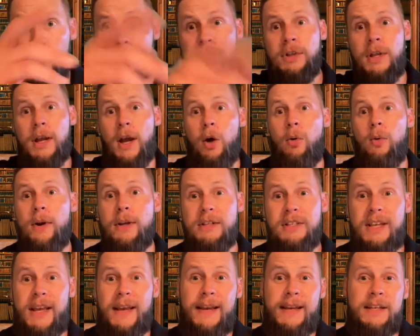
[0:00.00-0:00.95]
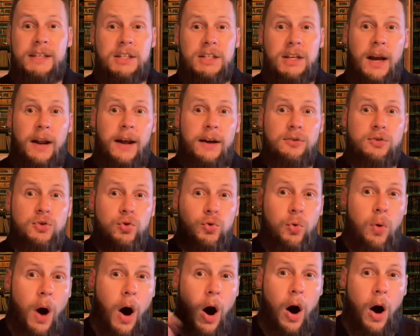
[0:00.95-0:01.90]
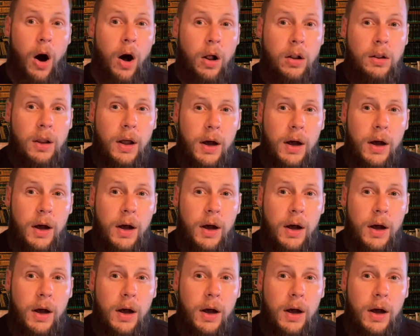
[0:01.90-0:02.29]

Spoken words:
thing I want to say is shout out to all